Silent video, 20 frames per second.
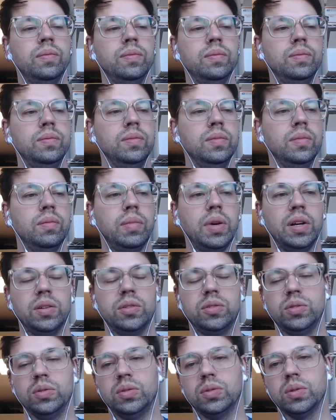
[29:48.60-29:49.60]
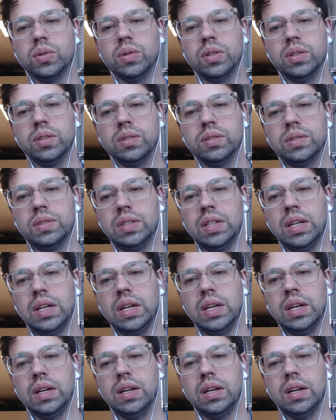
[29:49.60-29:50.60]
better tutorials, yeah.
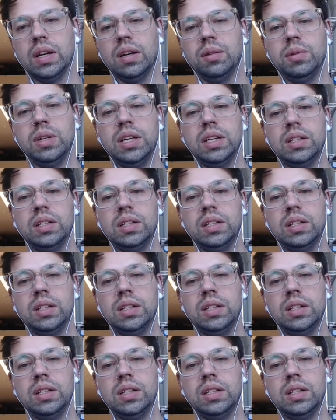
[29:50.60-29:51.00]
I mean,